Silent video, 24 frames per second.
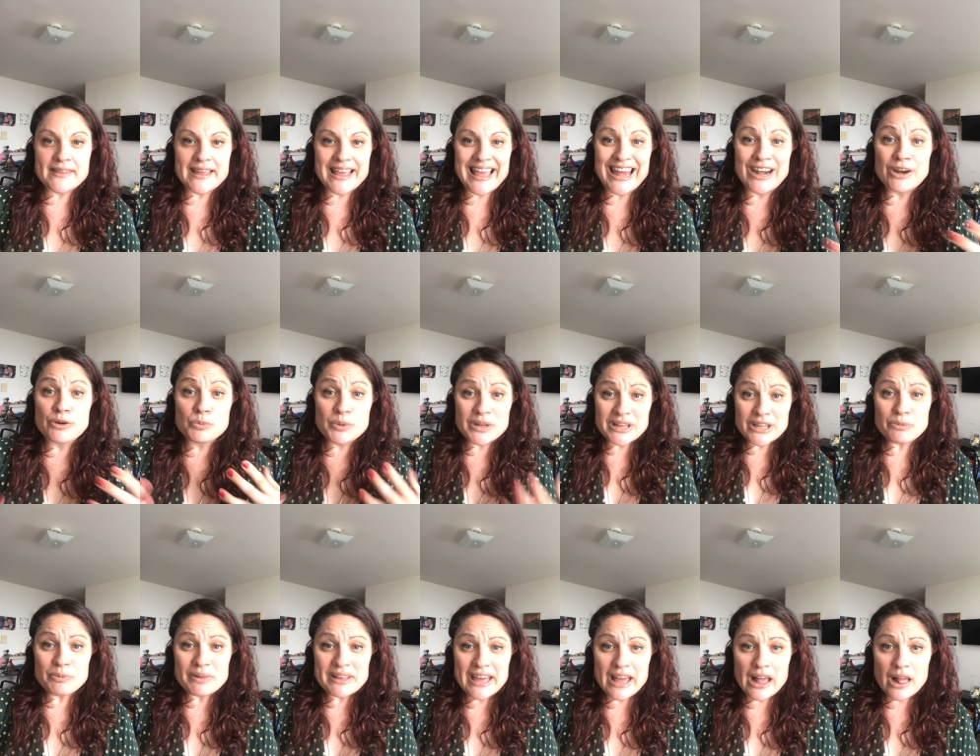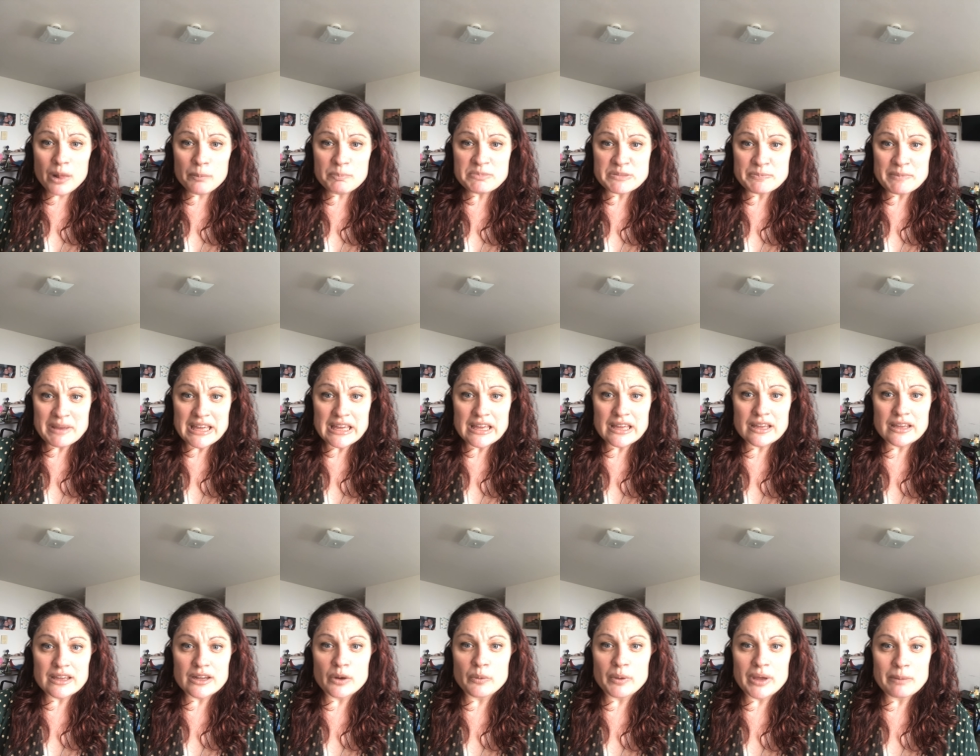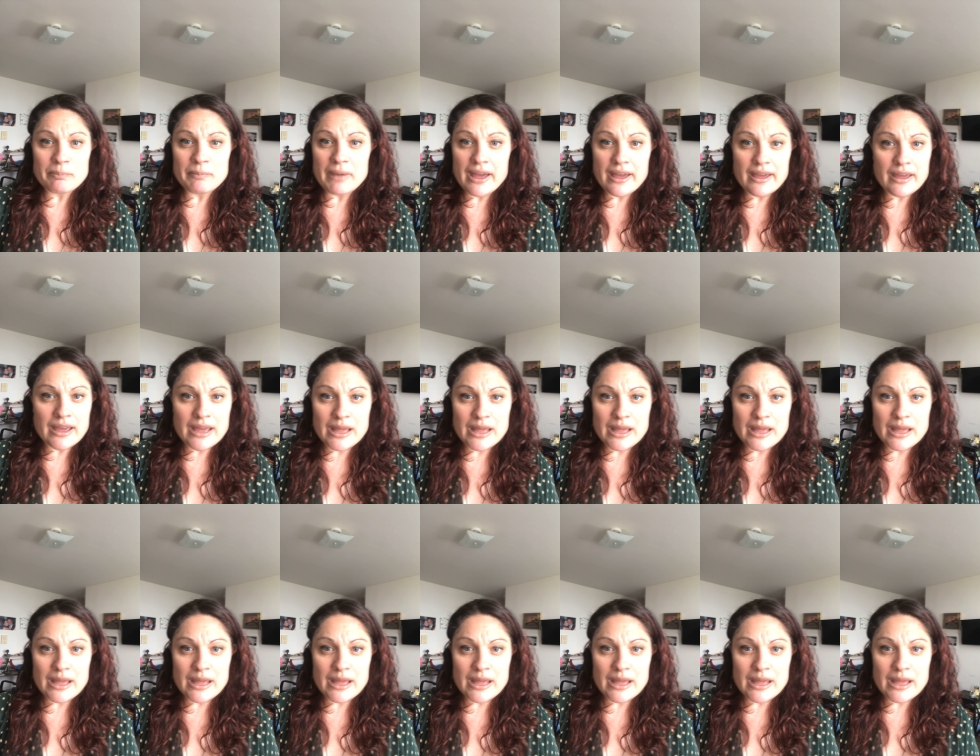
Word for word: and it really really helped me you know in my